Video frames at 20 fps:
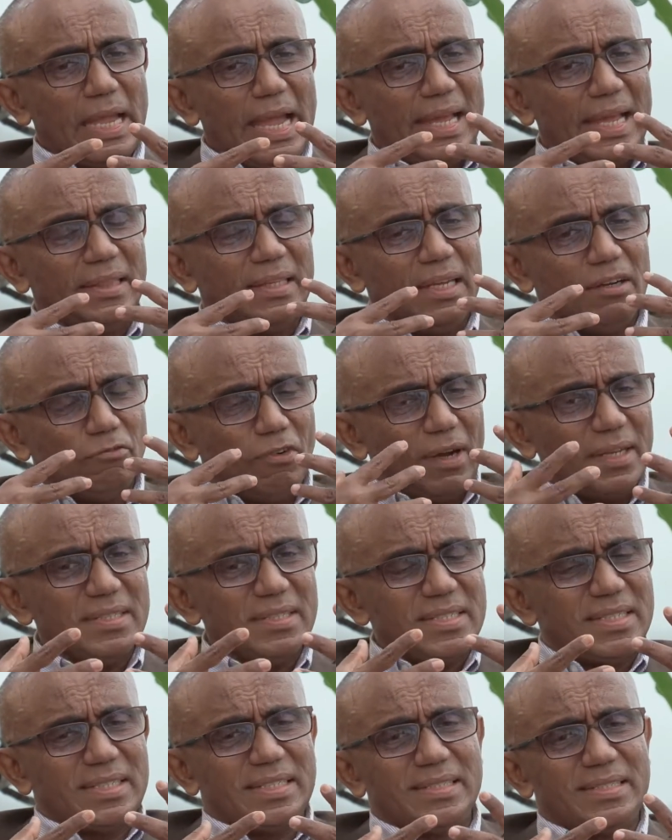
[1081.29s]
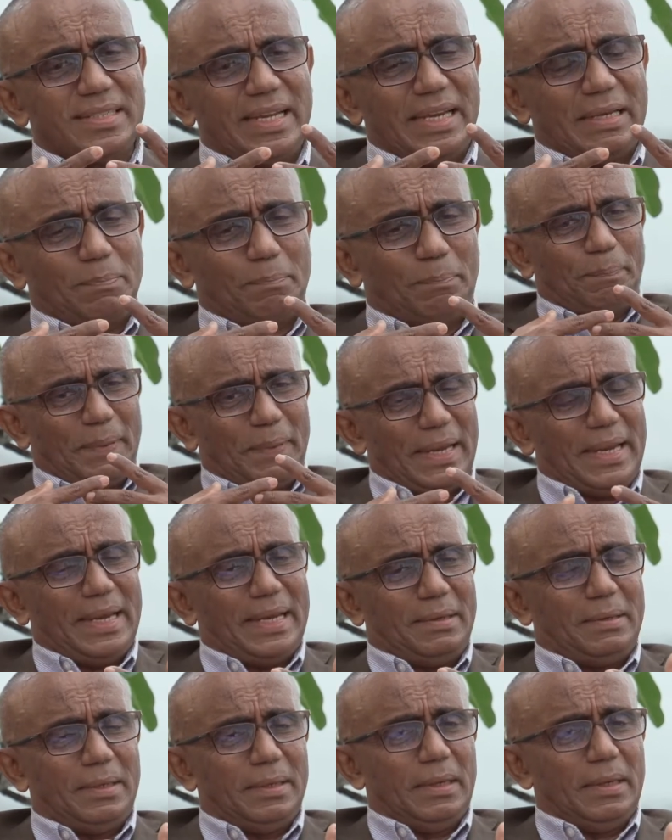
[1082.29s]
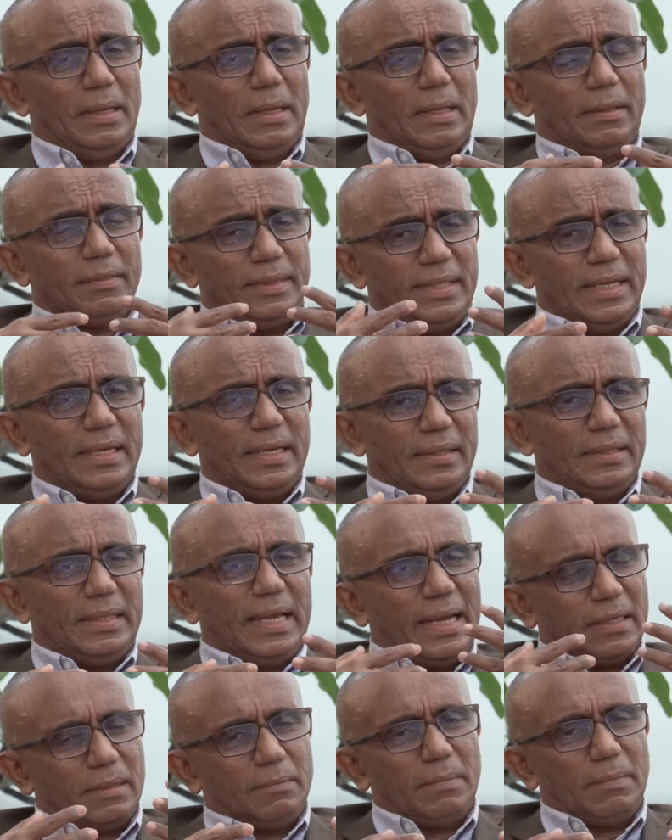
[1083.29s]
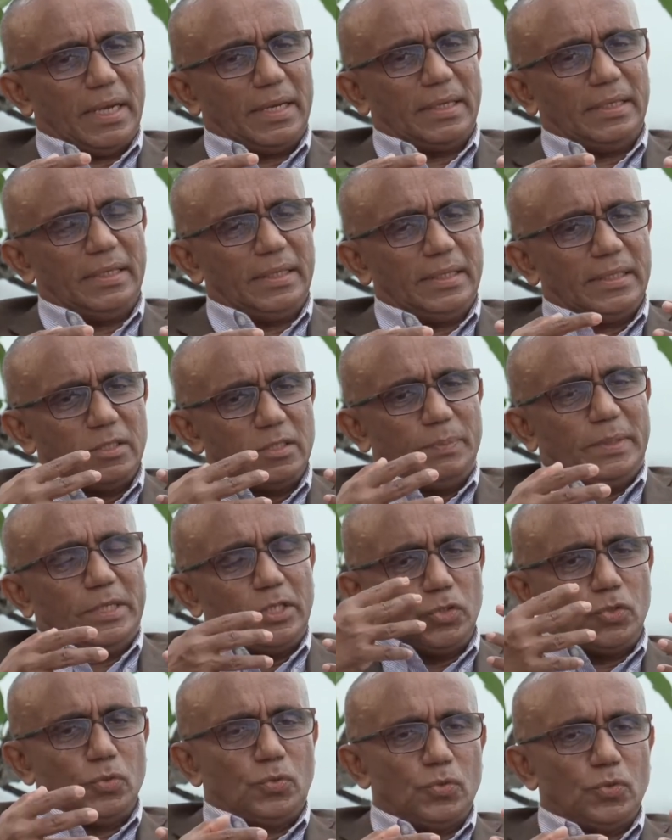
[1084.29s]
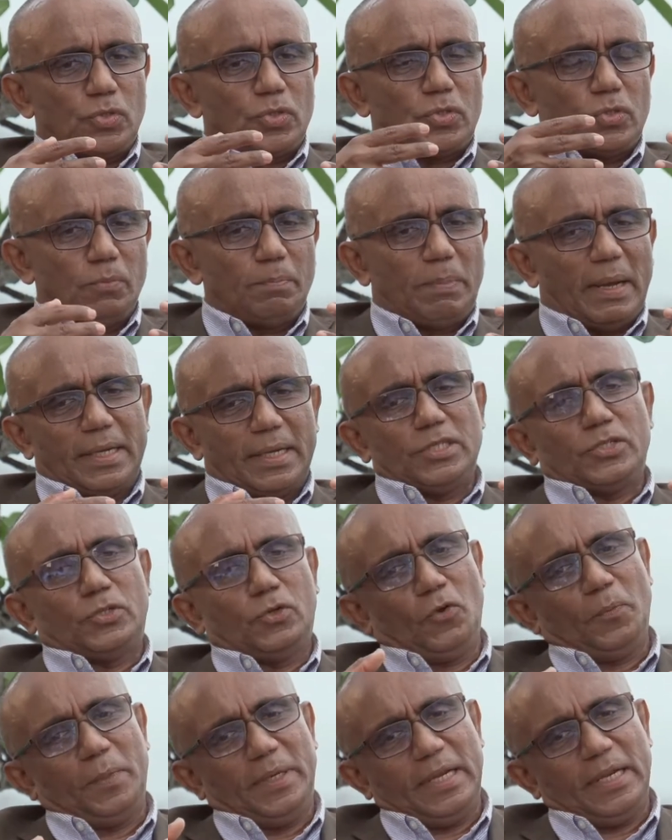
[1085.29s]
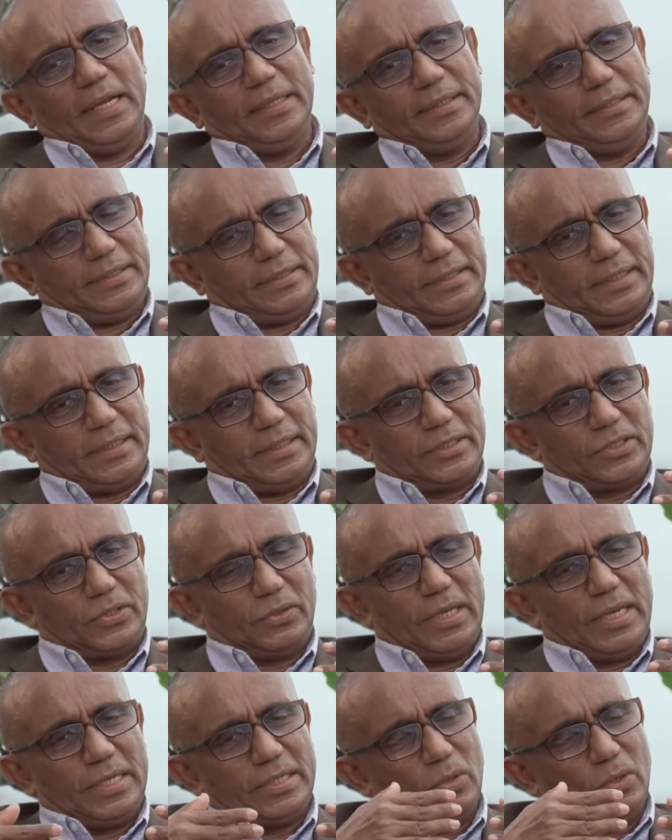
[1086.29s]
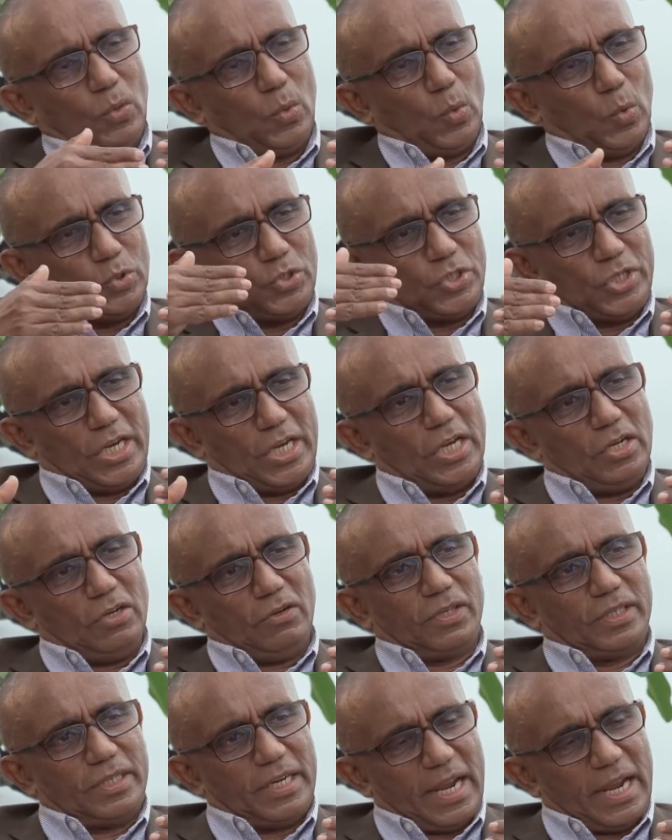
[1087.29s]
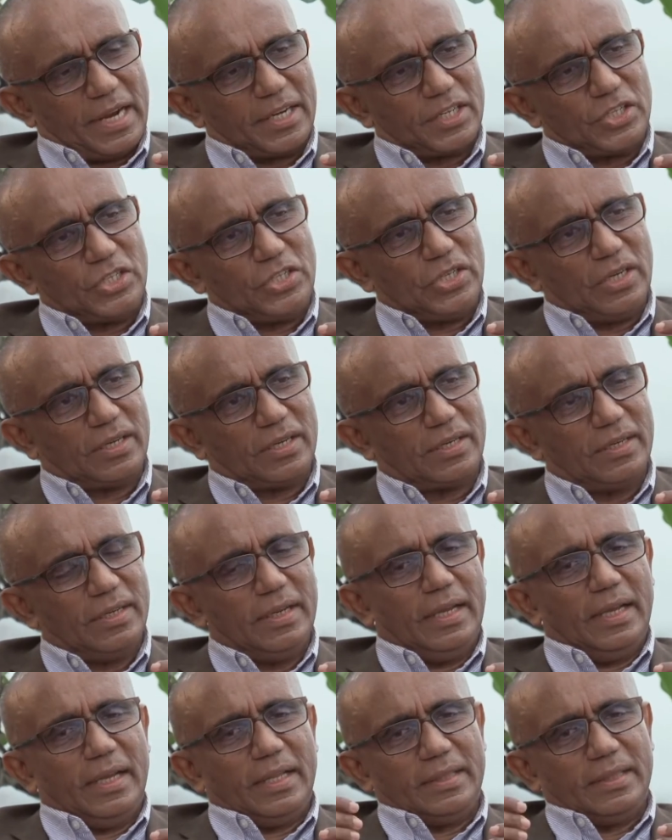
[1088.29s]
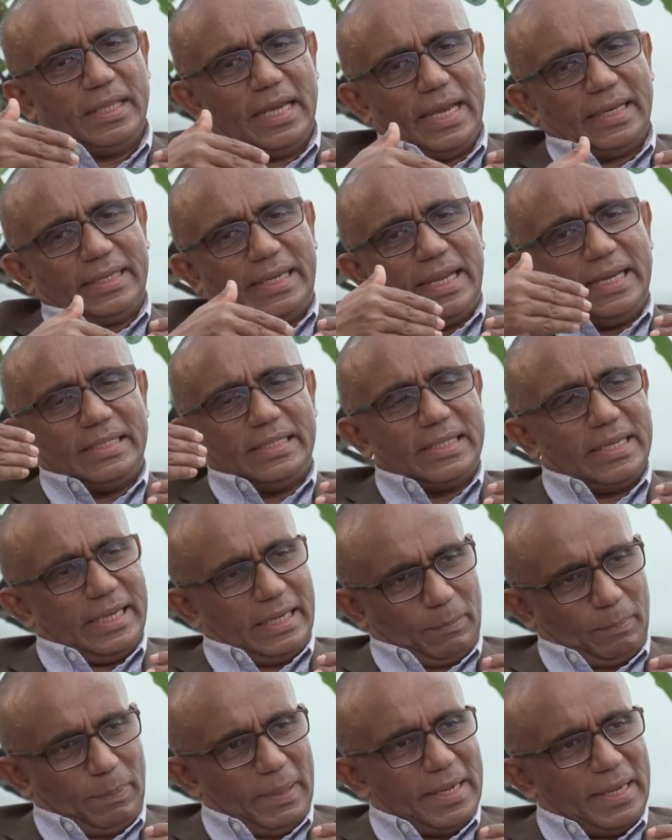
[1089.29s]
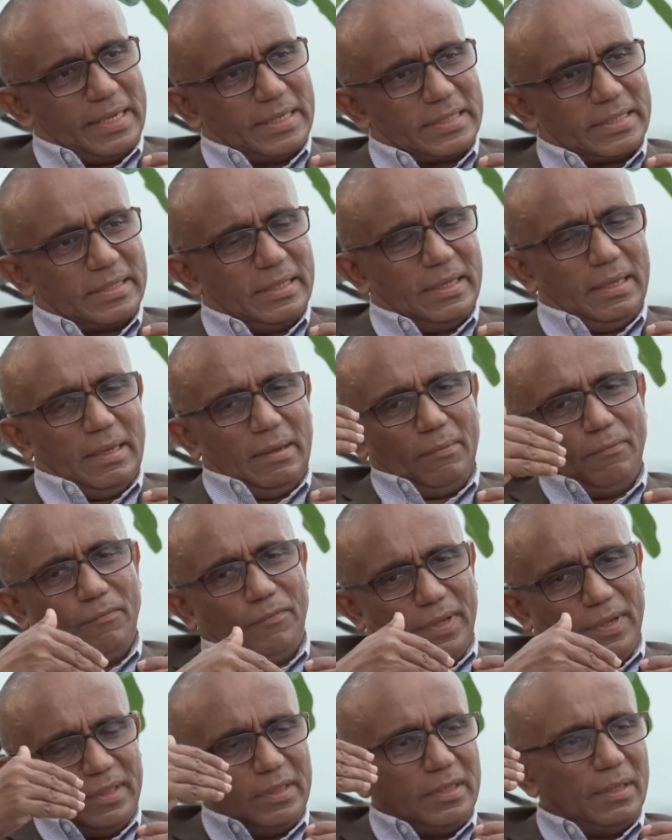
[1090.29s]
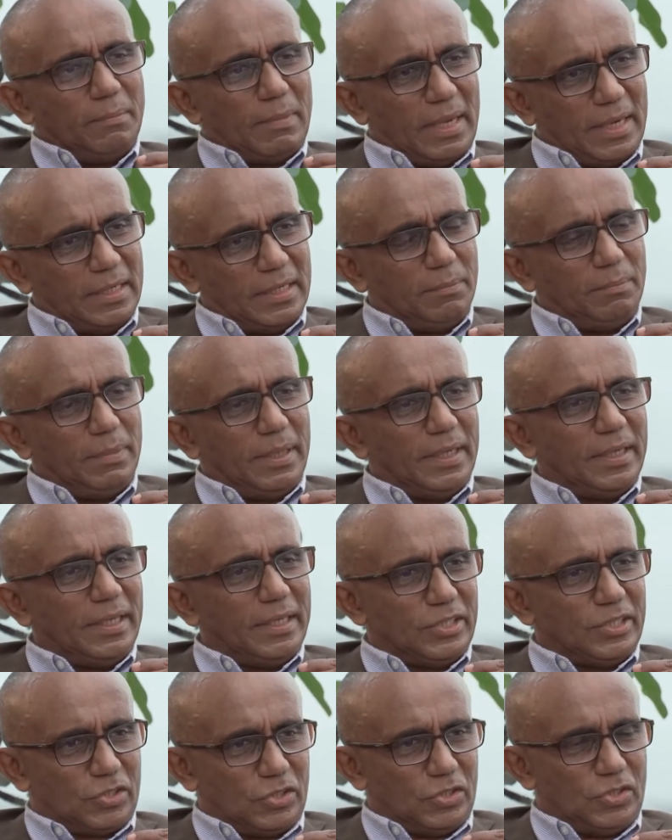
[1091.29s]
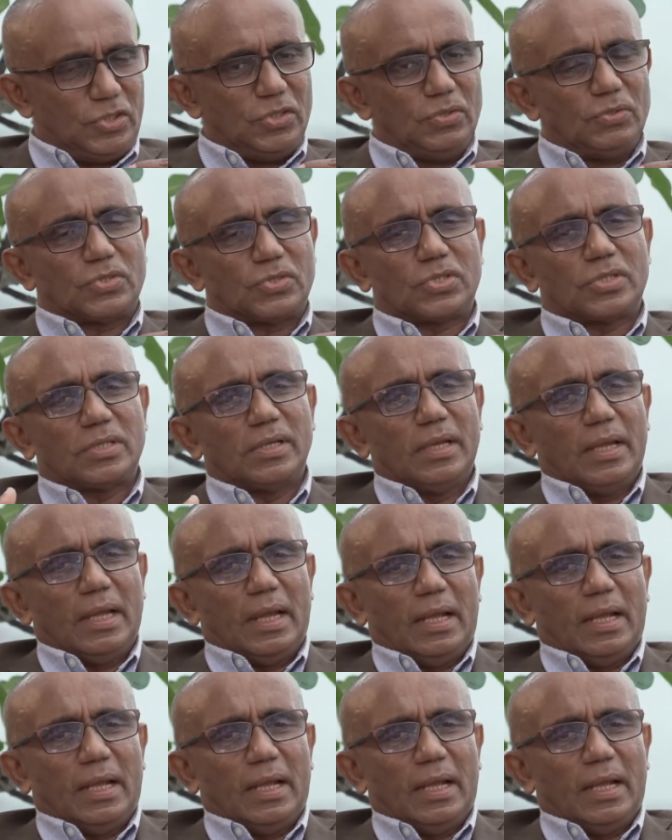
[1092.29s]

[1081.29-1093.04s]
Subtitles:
And then once it is get paid, then that money is being used to buy so many other things. So there's a whole chain of reaction that can take place with the money being introduced.